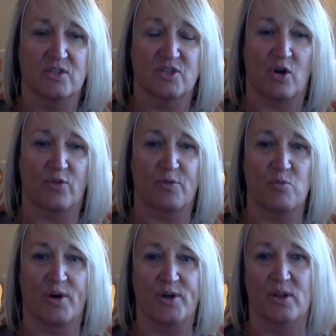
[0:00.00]
start from
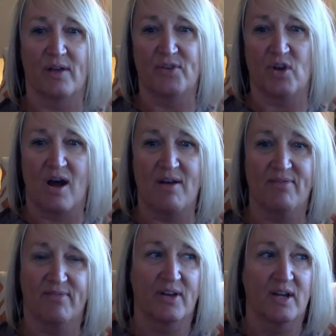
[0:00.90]
where you left off